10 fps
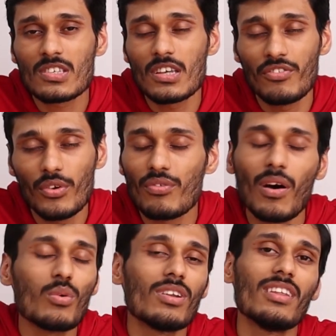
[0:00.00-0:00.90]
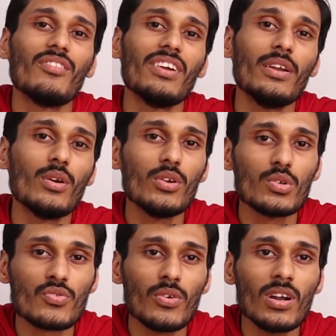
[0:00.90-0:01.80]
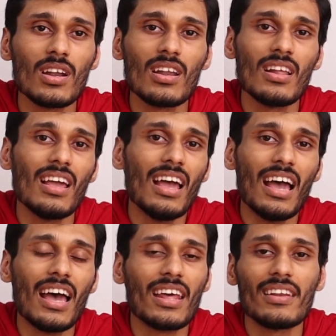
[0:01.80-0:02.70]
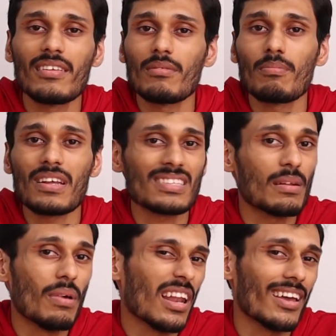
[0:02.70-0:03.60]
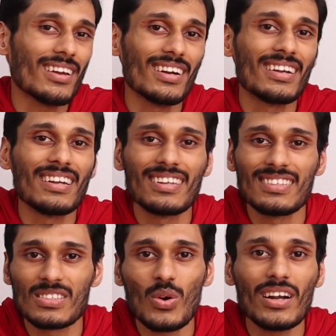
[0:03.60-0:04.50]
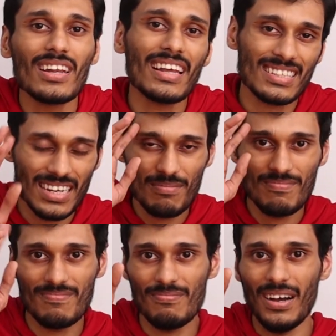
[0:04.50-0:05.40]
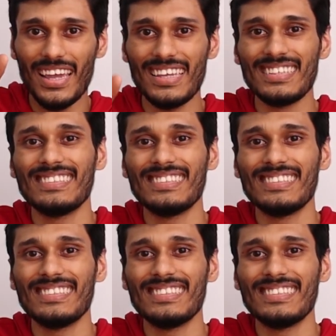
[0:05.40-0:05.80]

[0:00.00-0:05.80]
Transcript: if you found the video useful, and press that bell icon. So until next time, bye.